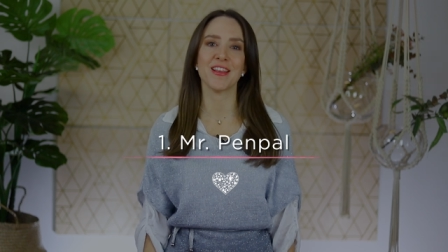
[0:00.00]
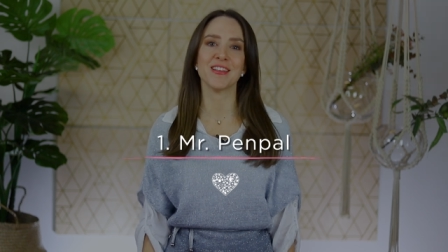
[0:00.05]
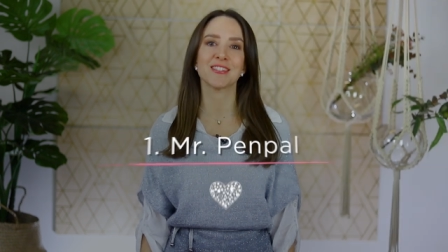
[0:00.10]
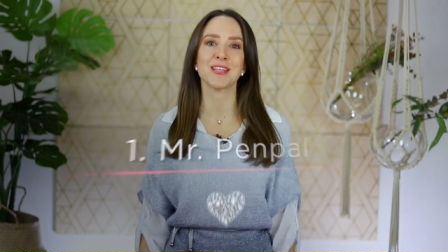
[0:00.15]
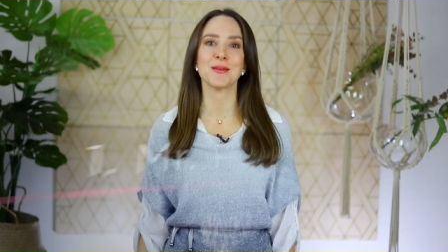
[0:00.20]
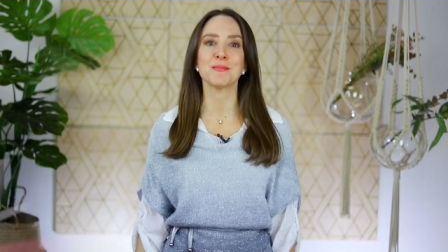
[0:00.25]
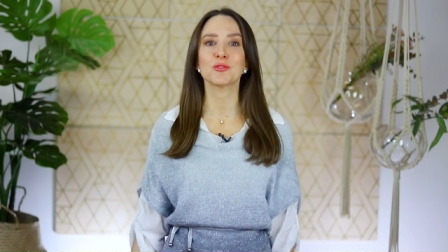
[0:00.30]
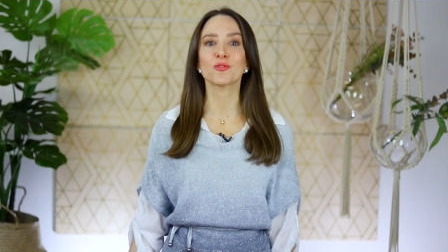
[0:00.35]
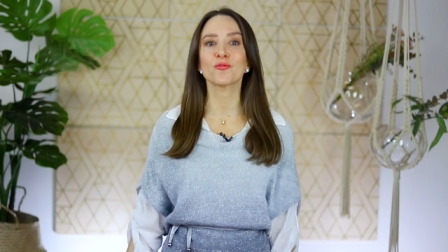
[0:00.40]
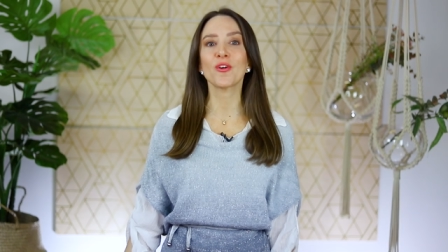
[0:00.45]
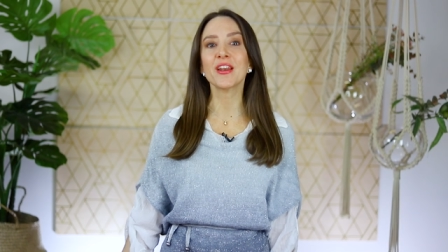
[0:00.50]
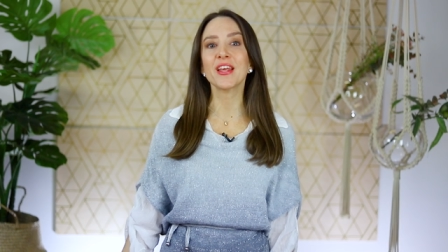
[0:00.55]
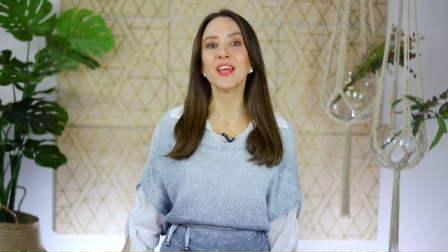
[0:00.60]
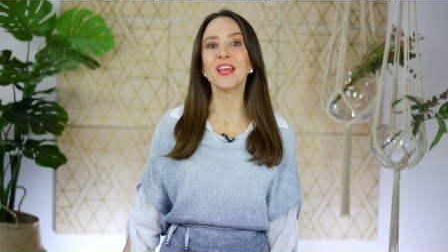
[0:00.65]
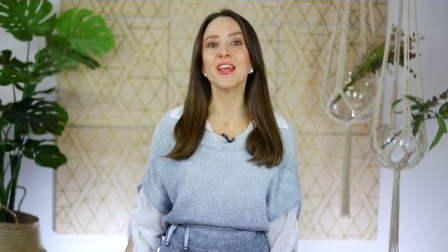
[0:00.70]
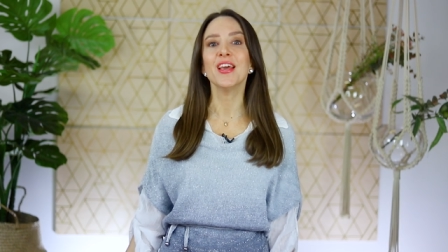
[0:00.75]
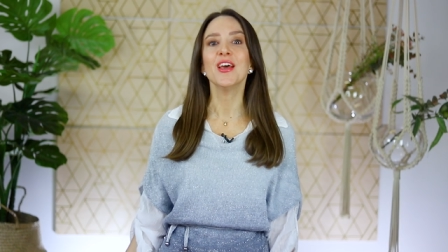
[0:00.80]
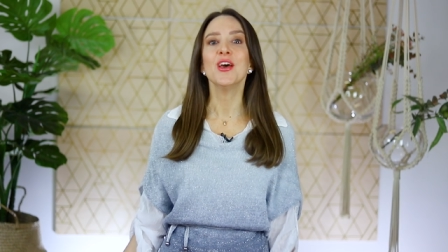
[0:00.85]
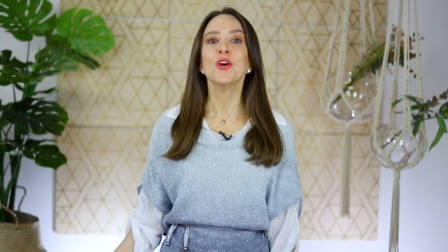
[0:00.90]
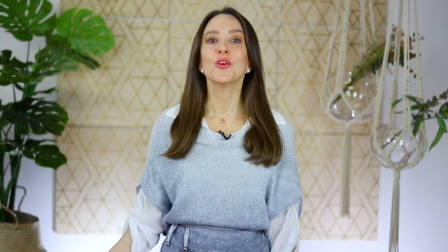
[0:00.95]
He seems
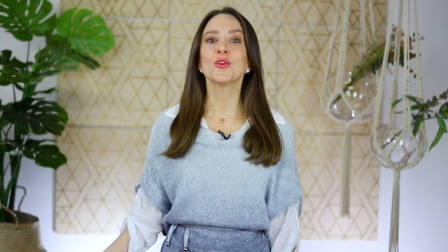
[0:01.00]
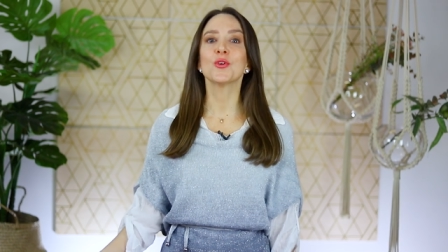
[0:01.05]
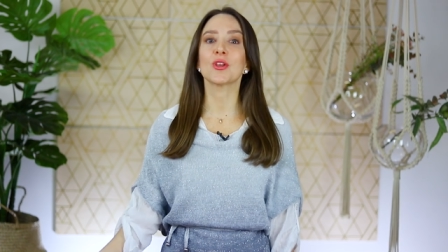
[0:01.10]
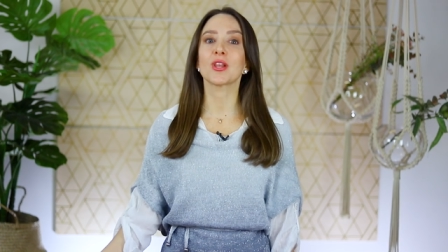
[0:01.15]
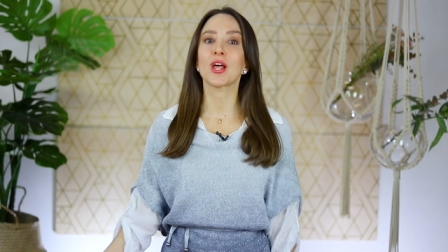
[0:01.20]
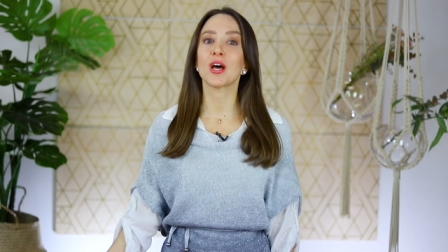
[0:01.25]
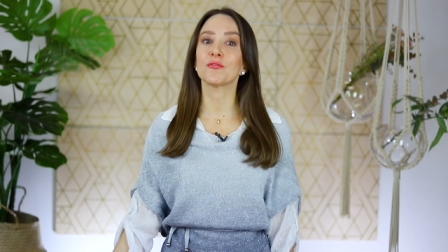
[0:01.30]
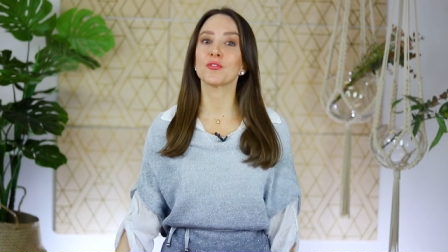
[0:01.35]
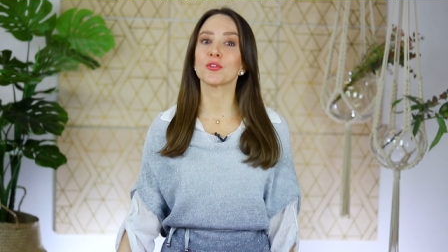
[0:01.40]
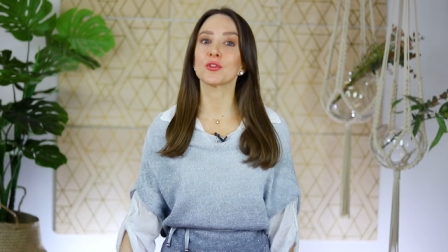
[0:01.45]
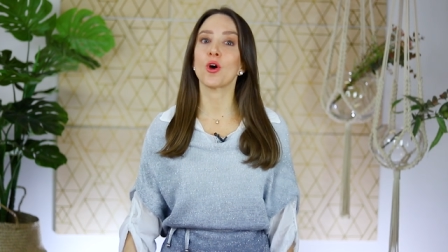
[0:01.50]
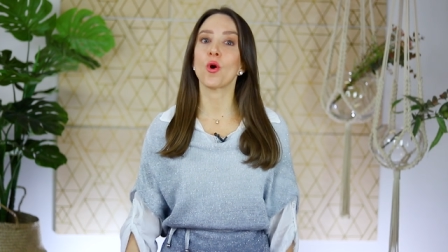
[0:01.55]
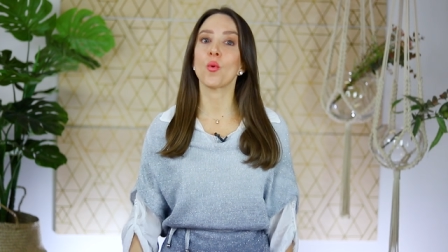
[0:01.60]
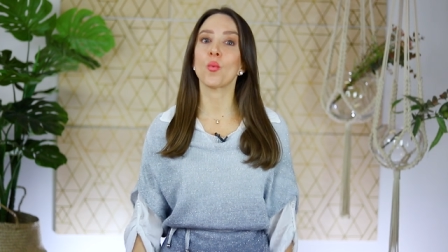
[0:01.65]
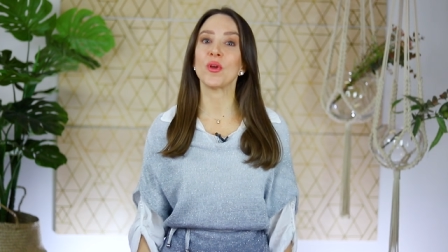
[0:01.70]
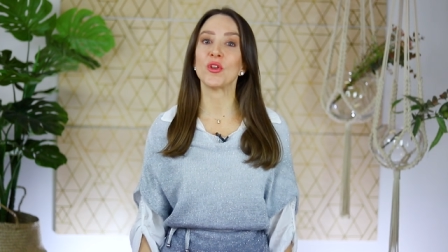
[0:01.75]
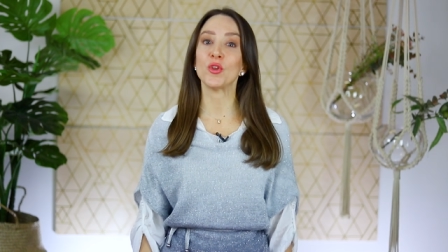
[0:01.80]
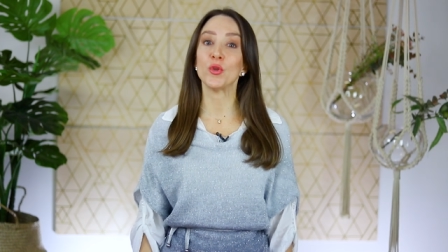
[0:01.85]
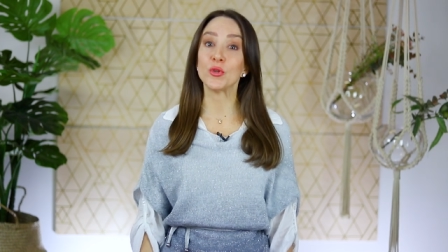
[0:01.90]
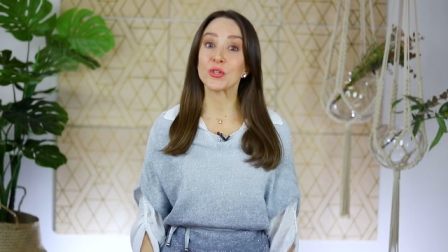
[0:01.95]
funny, you laugh a lot
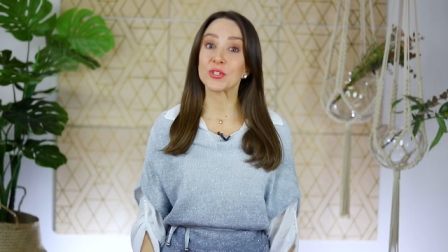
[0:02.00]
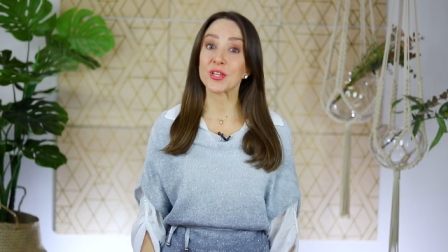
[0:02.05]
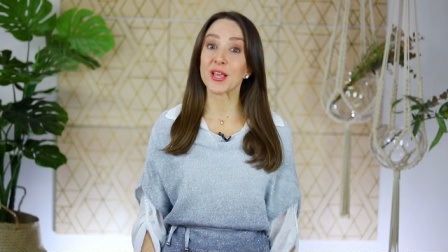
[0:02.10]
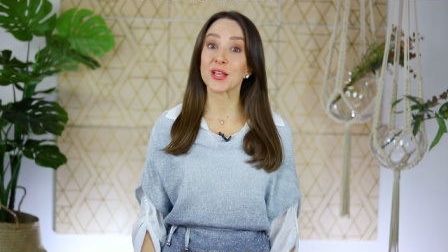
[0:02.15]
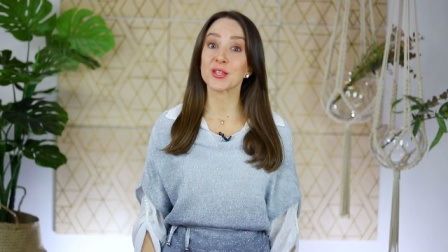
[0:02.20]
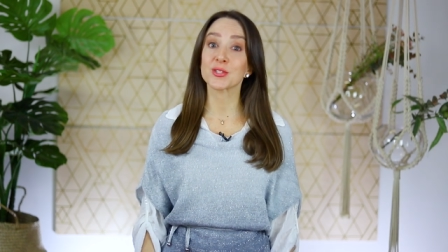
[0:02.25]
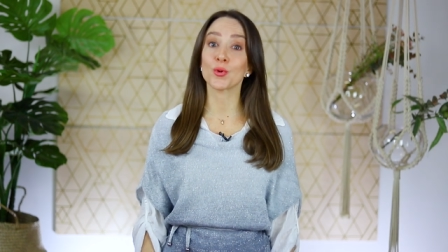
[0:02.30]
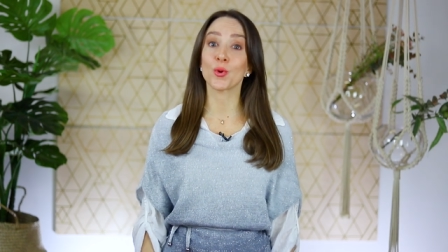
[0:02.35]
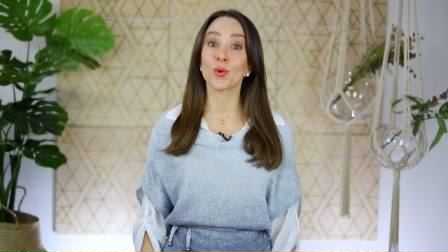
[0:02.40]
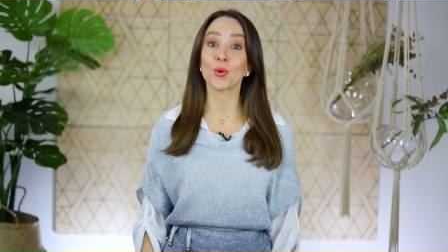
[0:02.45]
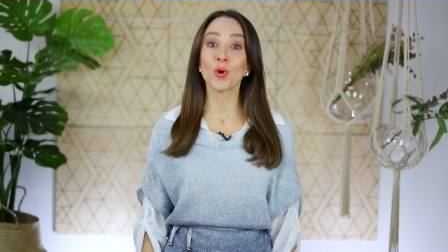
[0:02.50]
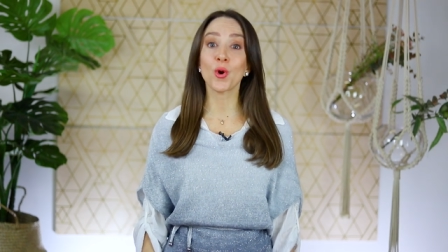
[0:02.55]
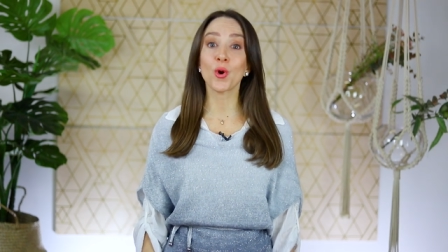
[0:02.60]
when you text or